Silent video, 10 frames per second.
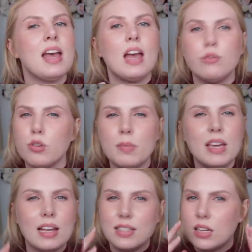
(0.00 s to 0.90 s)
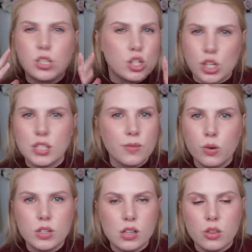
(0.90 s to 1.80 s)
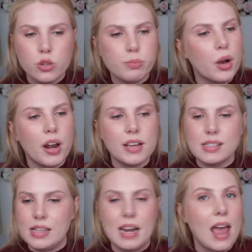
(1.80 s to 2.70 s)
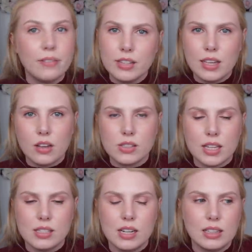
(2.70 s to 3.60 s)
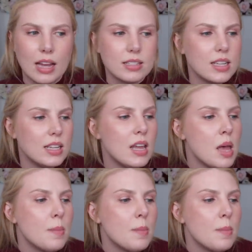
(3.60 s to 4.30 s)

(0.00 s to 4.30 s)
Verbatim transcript: And for me, I tend to just focus on those products and then everything else gets neglected.